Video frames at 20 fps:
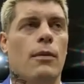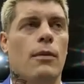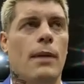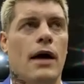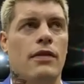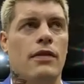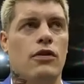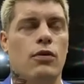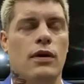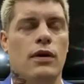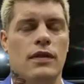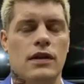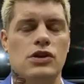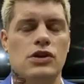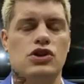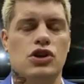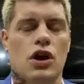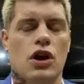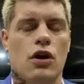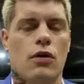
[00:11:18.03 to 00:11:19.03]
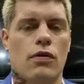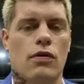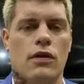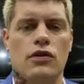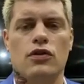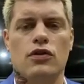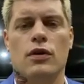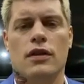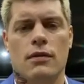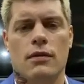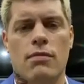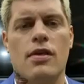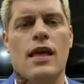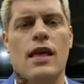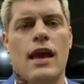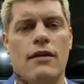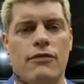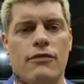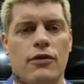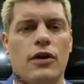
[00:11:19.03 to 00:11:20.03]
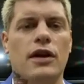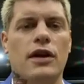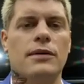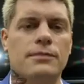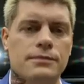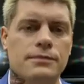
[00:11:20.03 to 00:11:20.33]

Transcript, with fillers: about doing these shows and doing them safely.